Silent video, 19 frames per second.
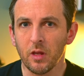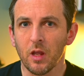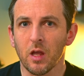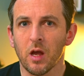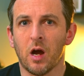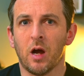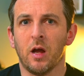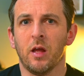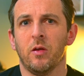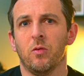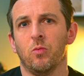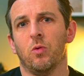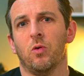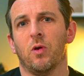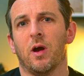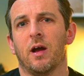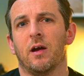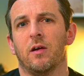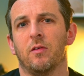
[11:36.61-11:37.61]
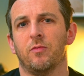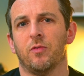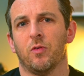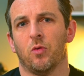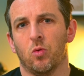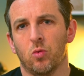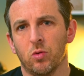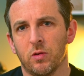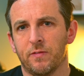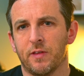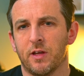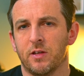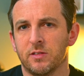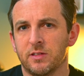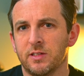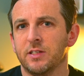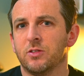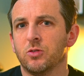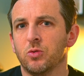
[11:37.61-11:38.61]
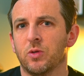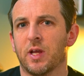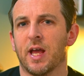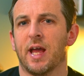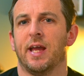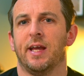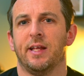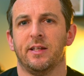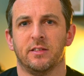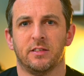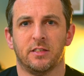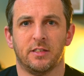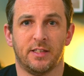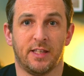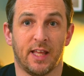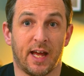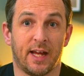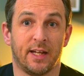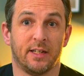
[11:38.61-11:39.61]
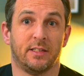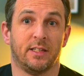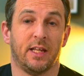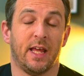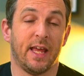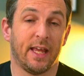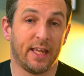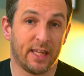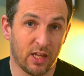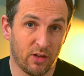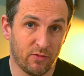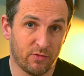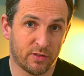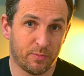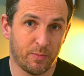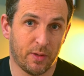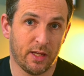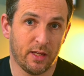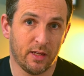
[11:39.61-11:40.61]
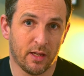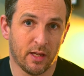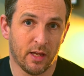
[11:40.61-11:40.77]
I will have all of those little gains that it gives me.